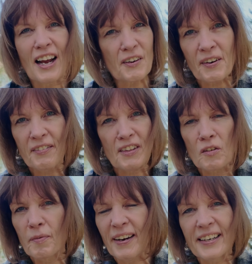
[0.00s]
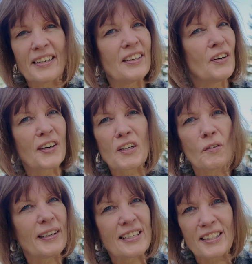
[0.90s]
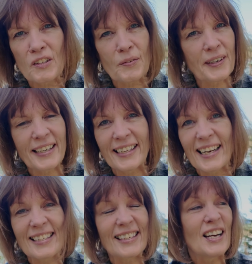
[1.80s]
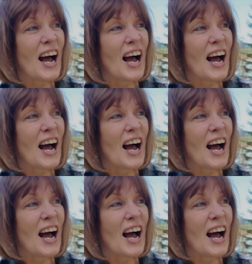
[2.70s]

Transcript: not grieve the Spirit nor quench His work in us.